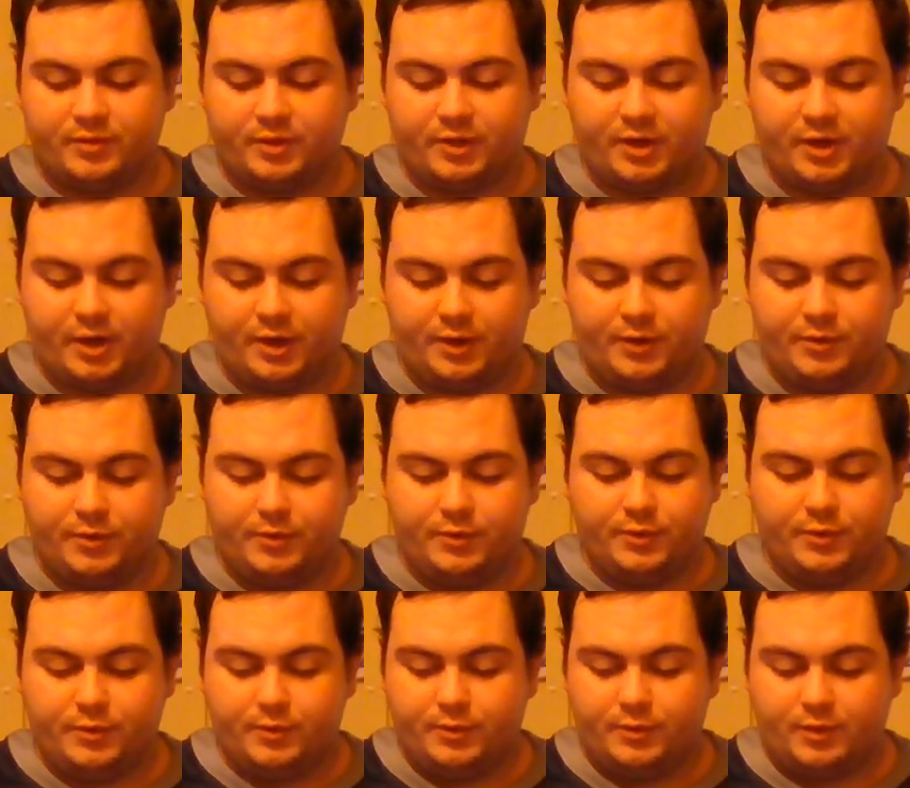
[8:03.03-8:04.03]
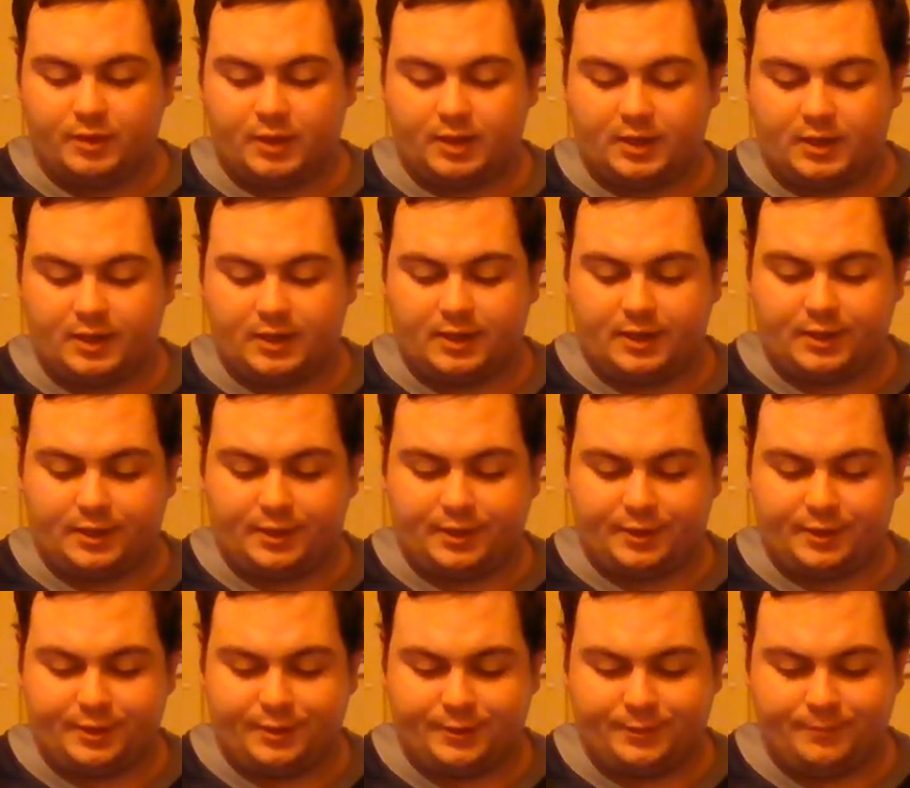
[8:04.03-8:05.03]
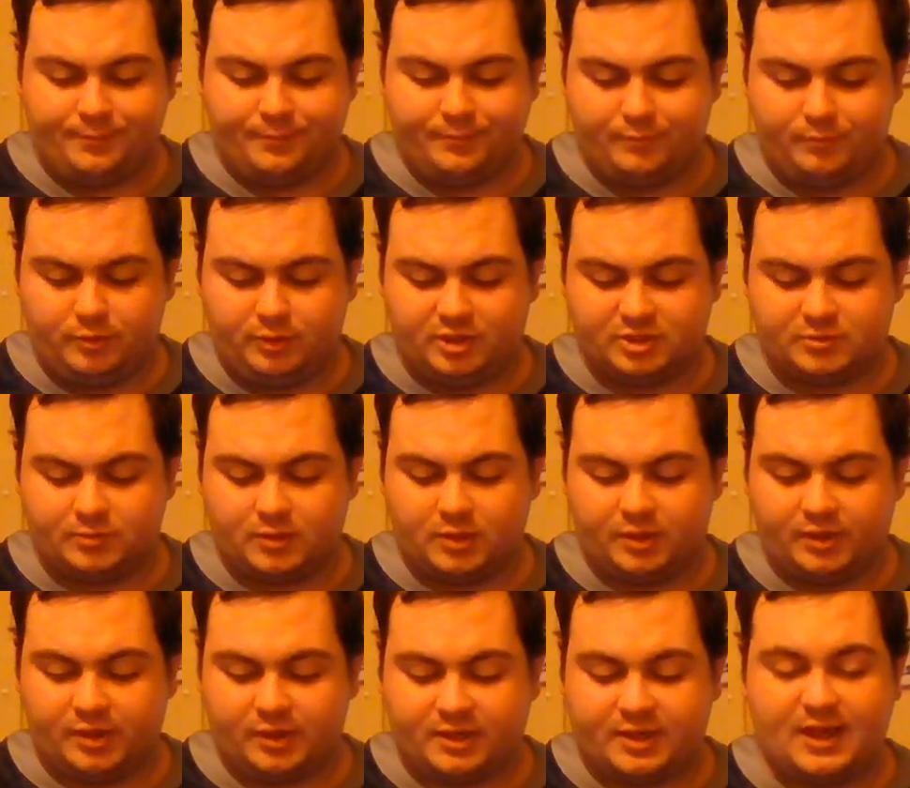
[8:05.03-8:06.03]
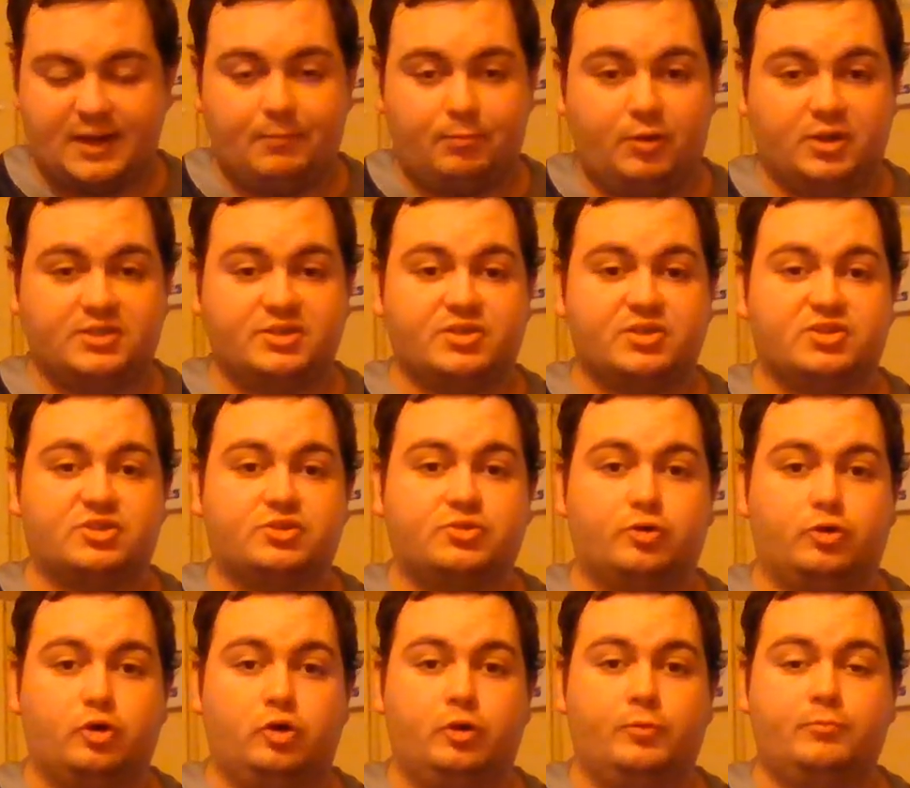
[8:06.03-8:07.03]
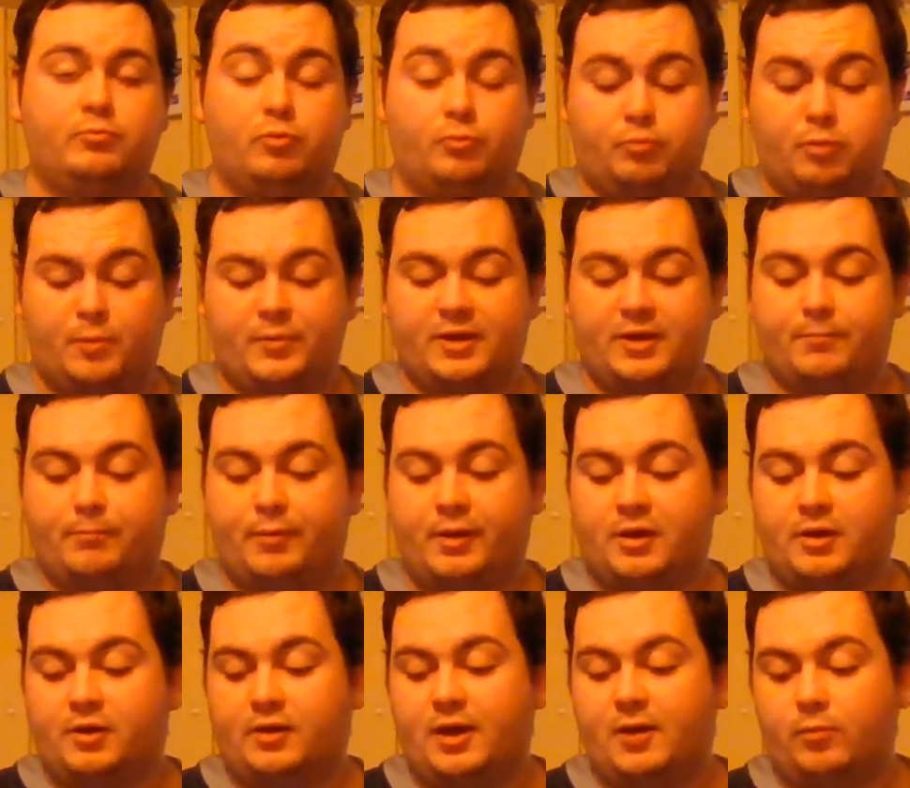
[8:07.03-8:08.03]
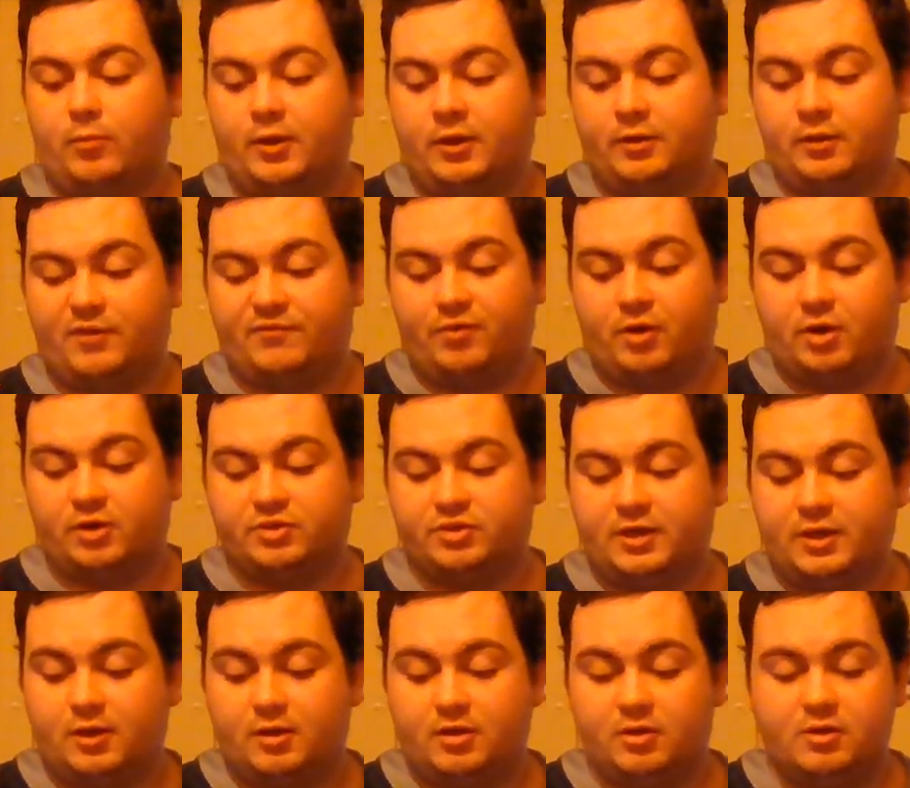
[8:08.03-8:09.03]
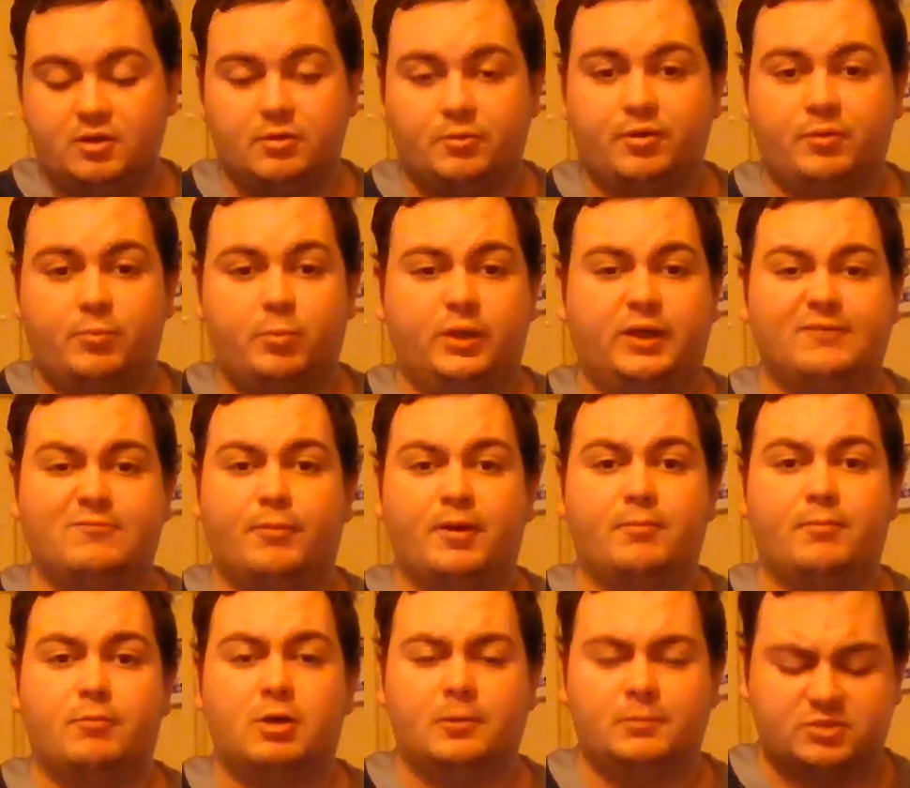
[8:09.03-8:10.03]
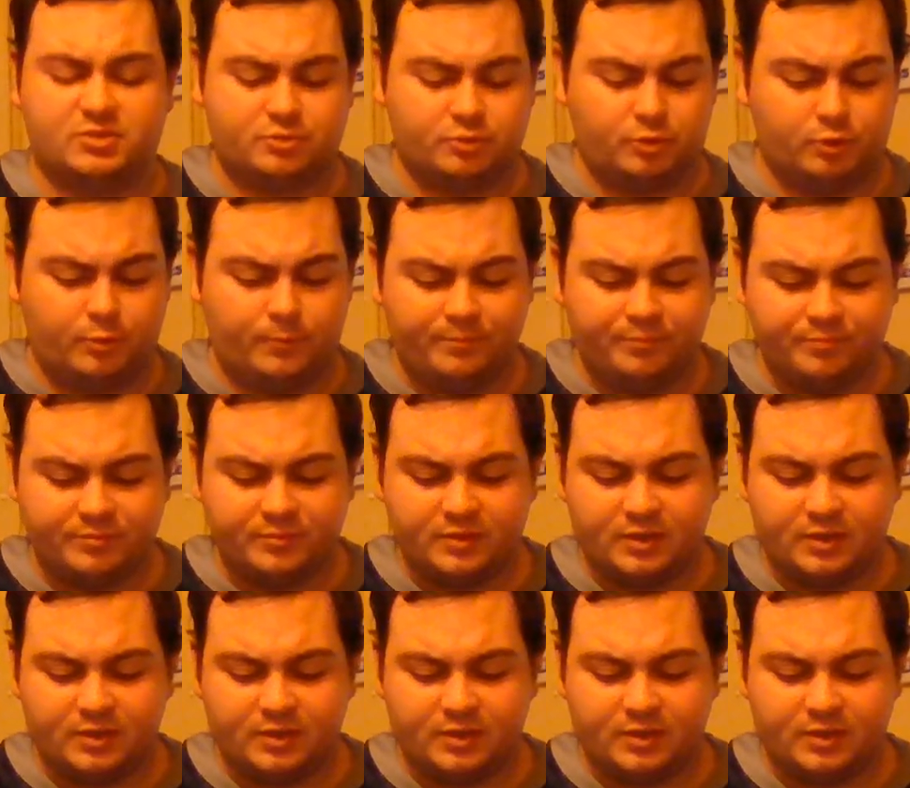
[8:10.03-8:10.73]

You know, what else we got here? Cowboys and the Storm. We'll probably get beaten in that one, I've no doubt. We'll never beat Melbourne Storm.